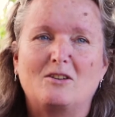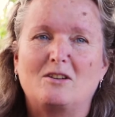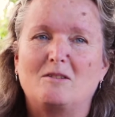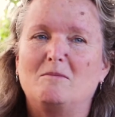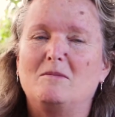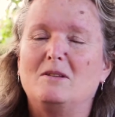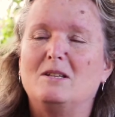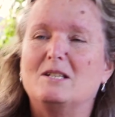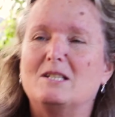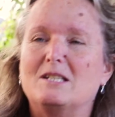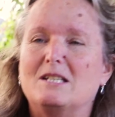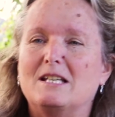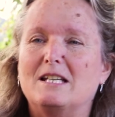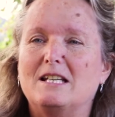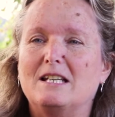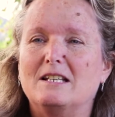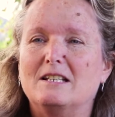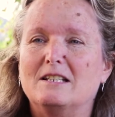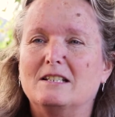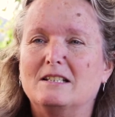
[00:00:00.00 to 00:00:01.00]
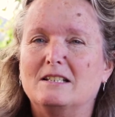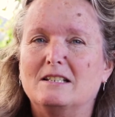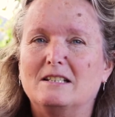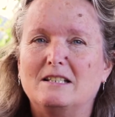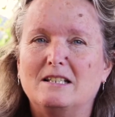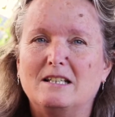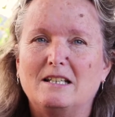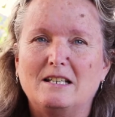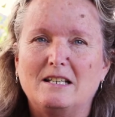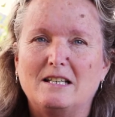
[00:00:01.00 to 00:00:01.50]
community
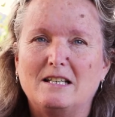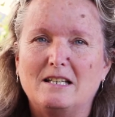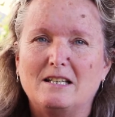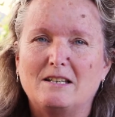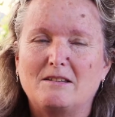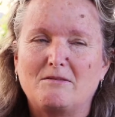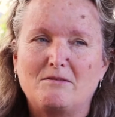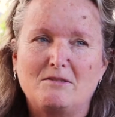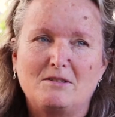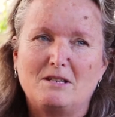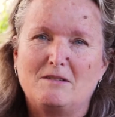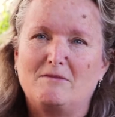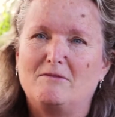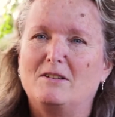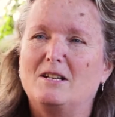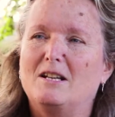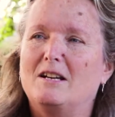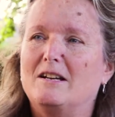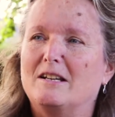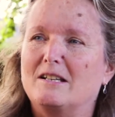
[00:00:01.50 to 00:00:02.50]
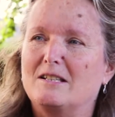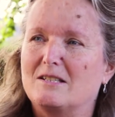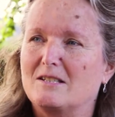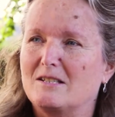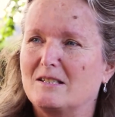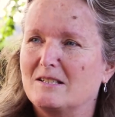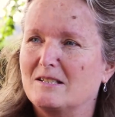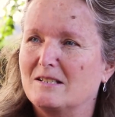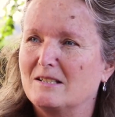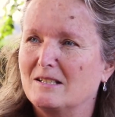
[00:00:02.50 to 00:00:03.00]
through different
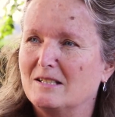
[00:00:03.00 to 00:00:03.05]
eyes,